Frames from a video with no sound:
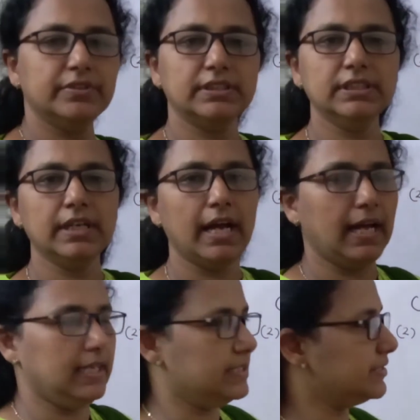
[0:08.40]
with the
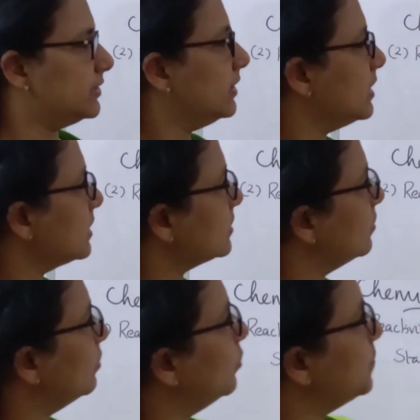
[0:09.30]
halogen.
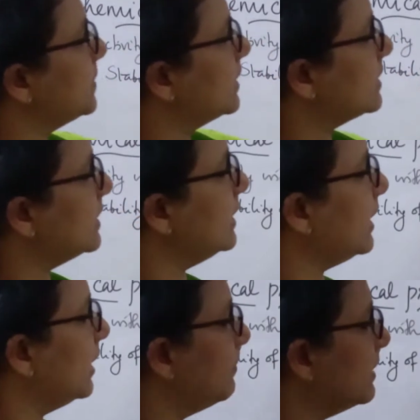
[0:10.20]
So group 16
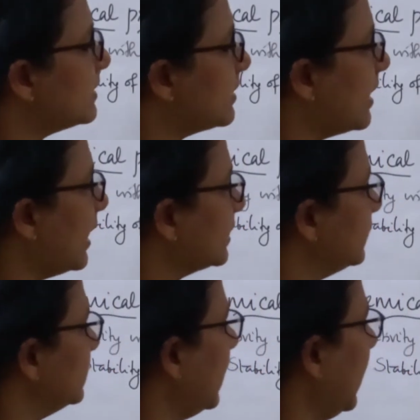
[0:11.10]
elements react
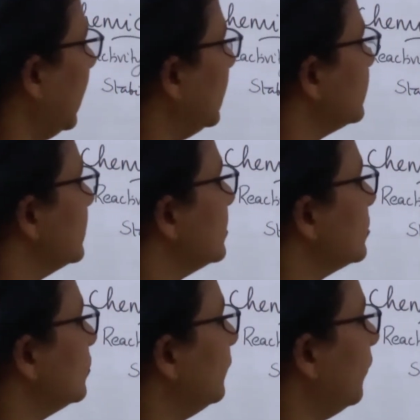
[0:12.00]
with halogen
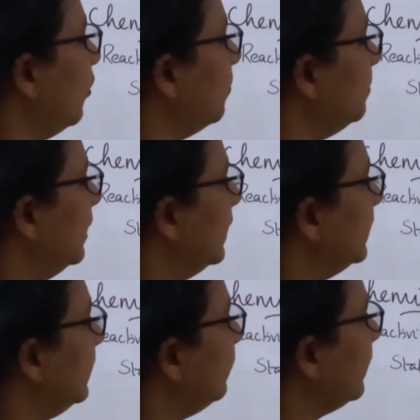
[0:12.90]
to form
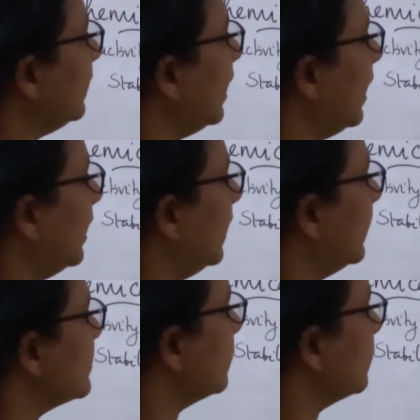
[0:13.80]
different halides